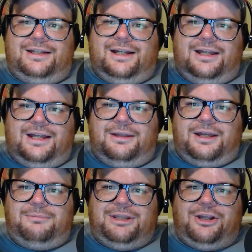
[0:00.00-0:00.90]

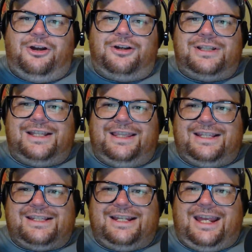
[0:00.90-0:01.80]
I mean, the cards in
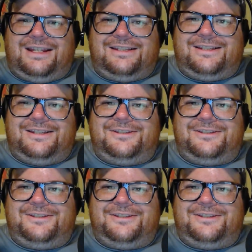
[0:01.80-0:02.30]
this case.